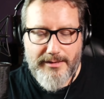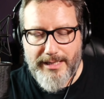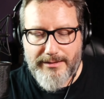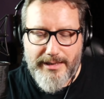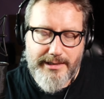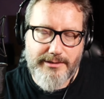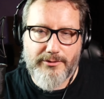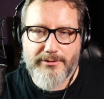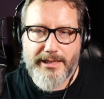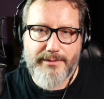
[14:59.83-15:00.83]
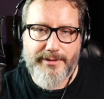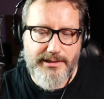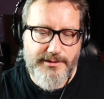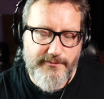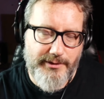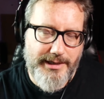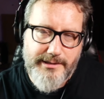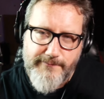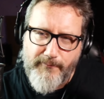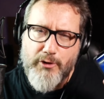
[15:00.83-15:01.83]
I like and don't like about this phone. Now,
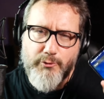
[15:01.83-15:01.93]
this phone